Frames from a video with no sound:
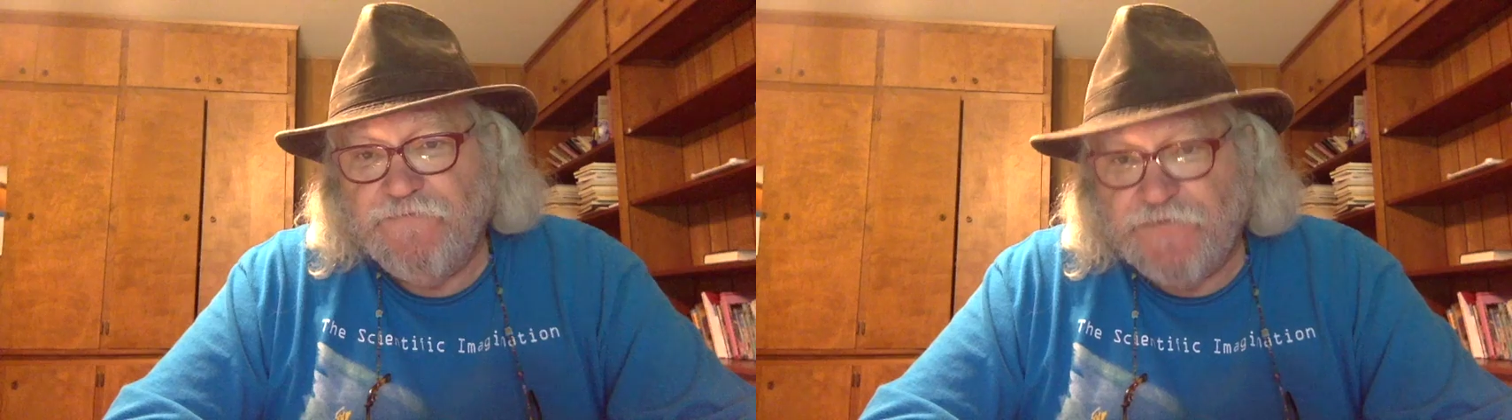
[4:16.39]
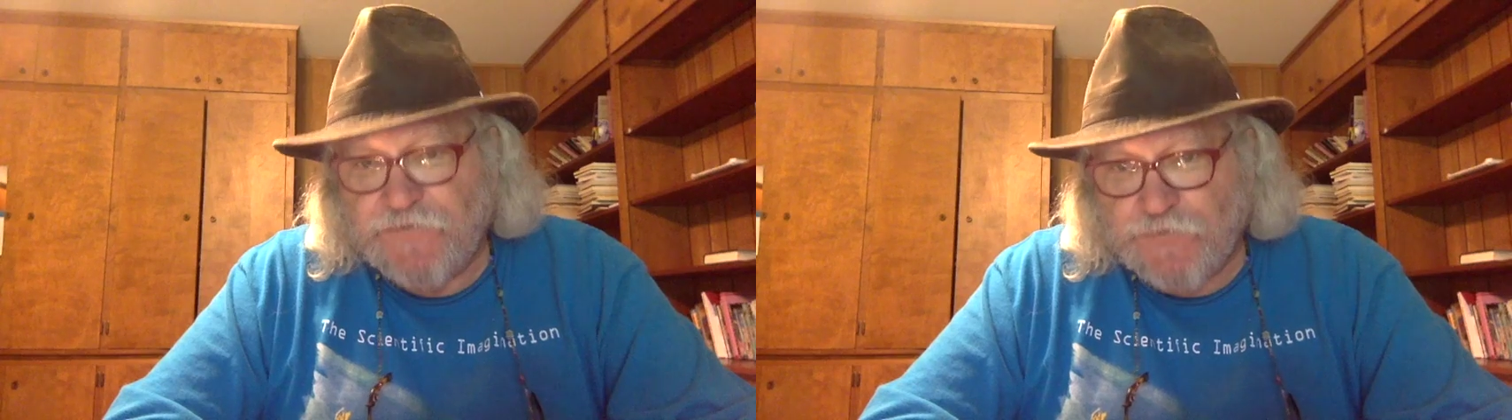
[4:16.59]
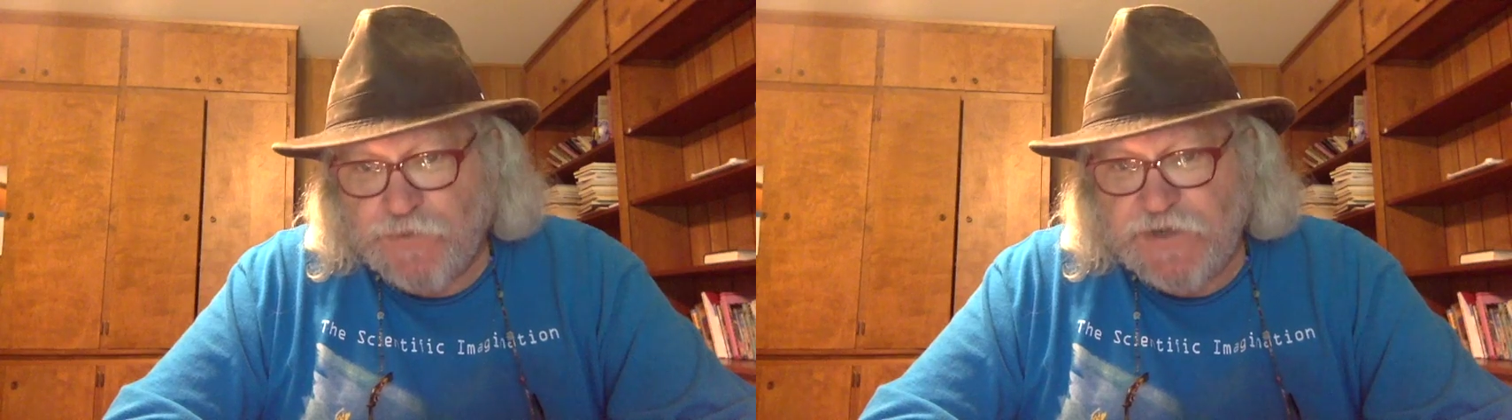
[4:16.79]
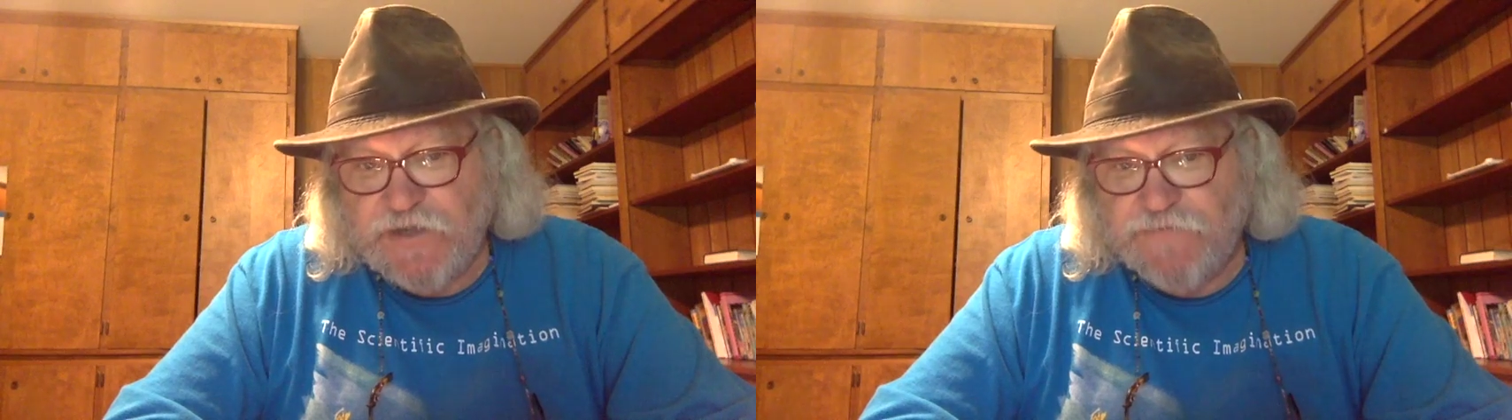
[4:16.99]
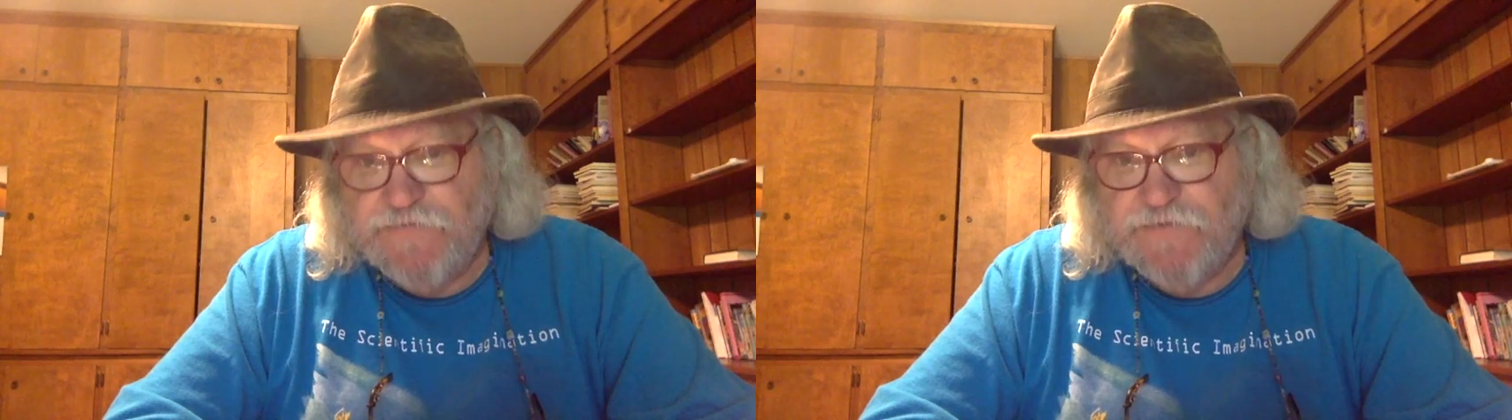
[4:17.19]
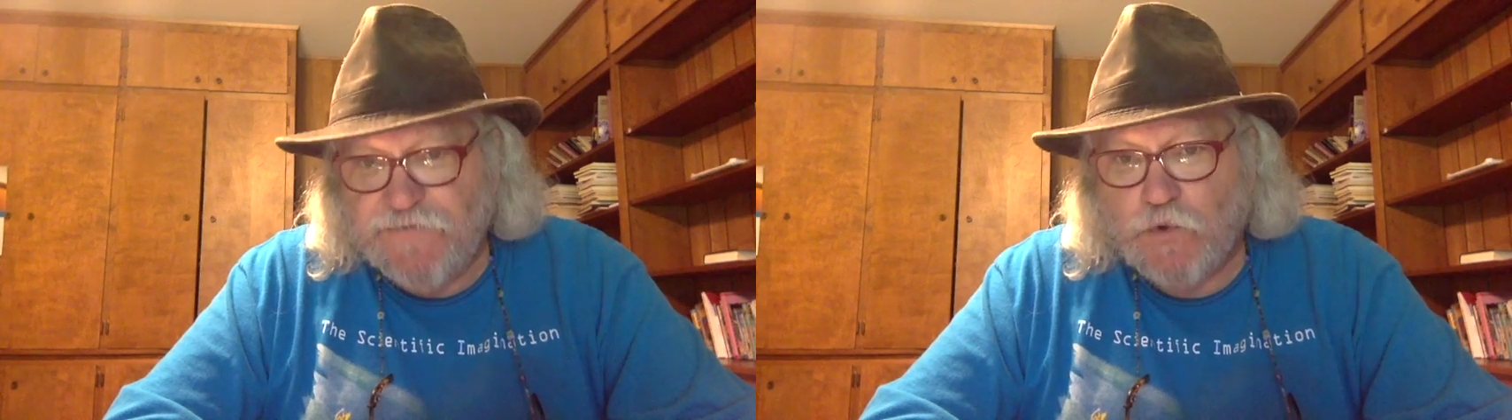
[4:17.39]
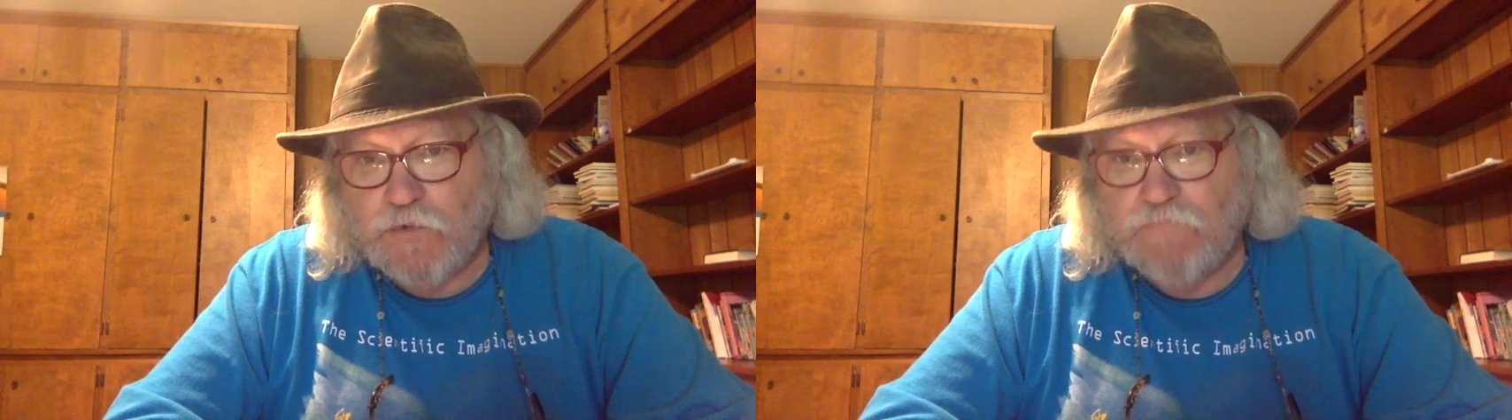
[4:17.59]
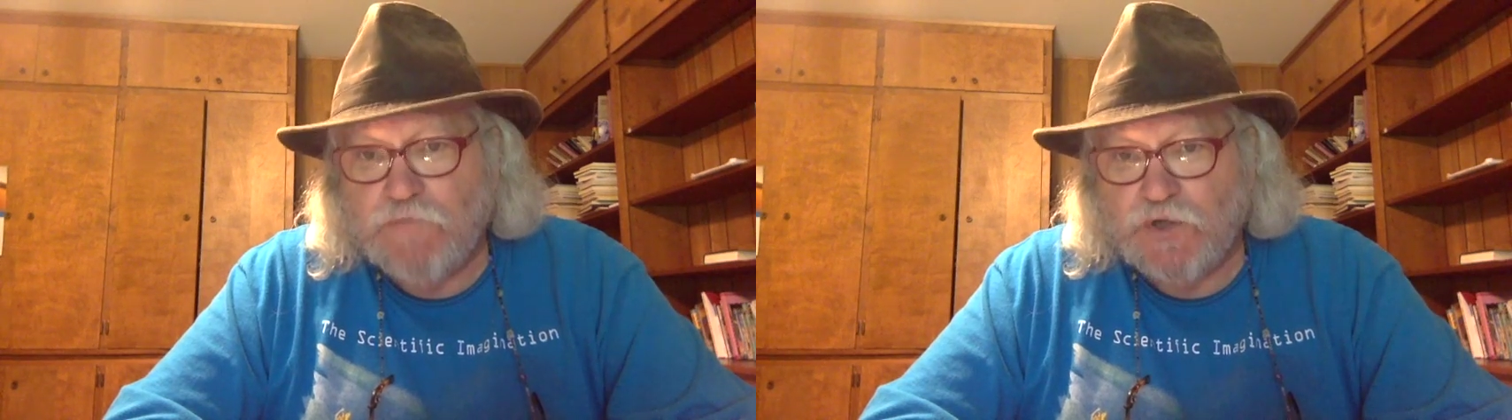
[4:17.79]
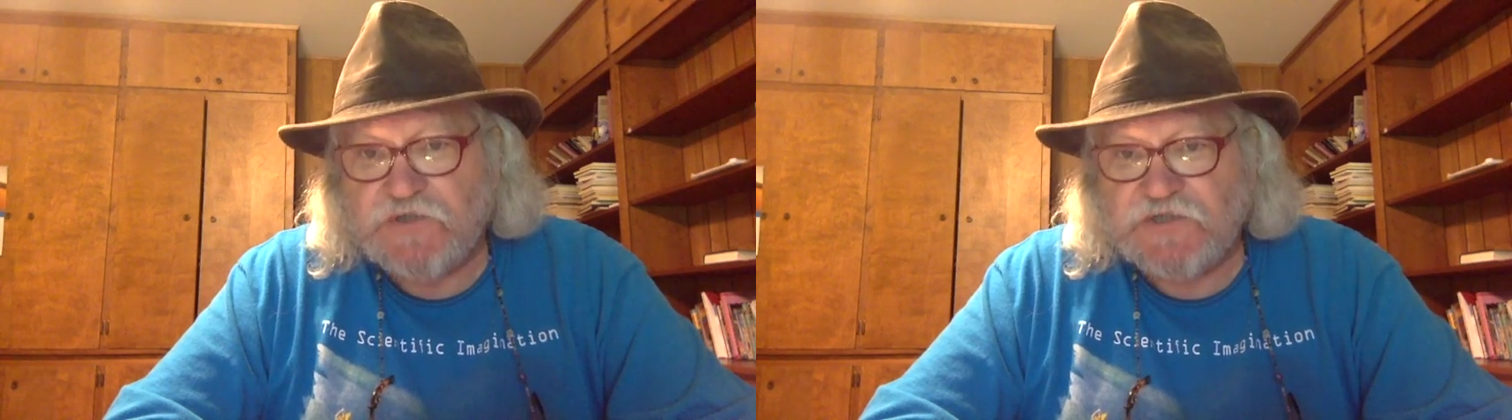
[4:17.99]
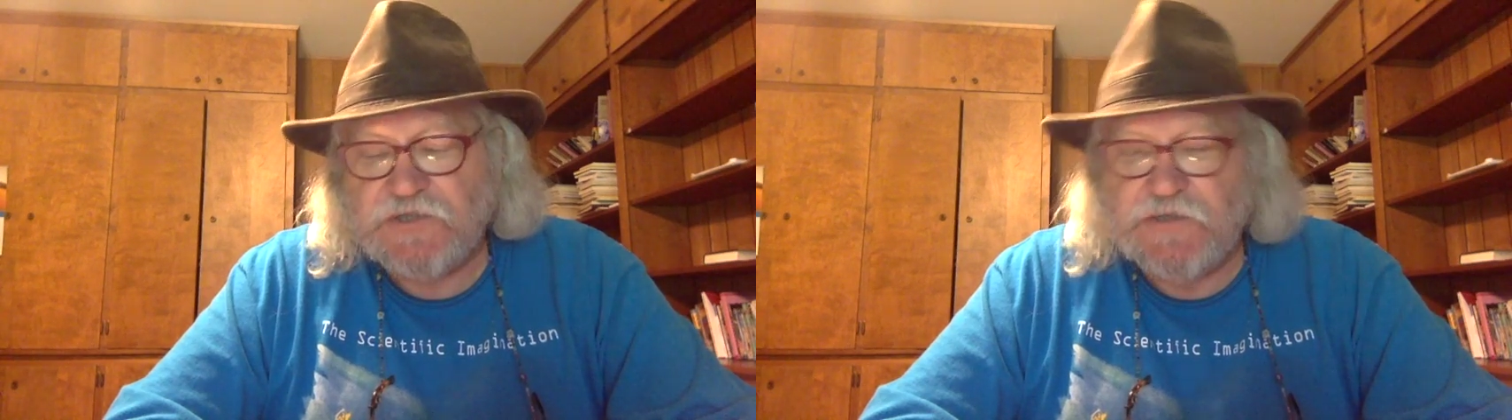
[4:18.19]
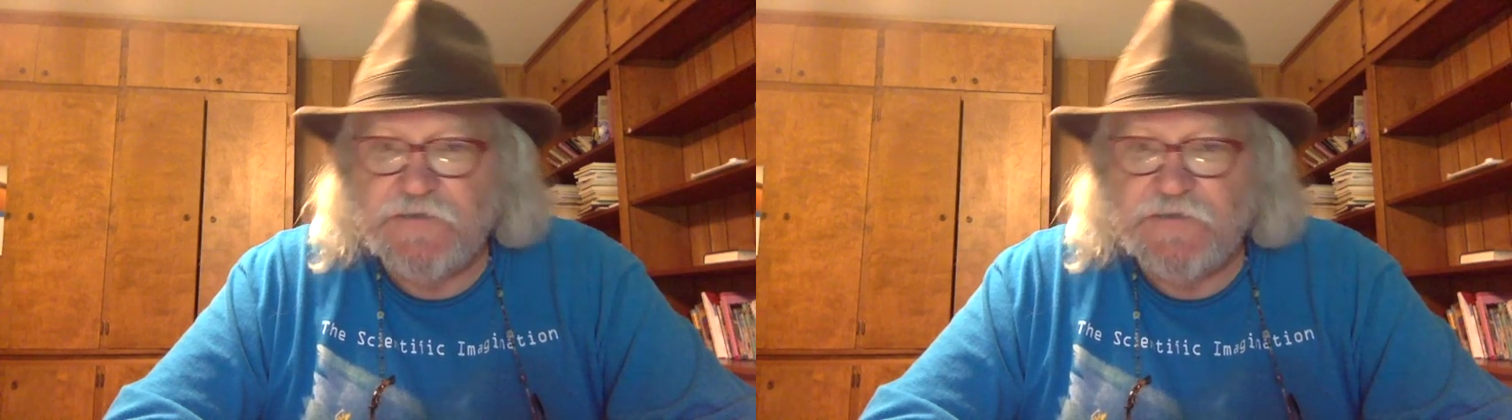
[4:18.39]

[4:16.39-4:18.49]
3 of the 4 books.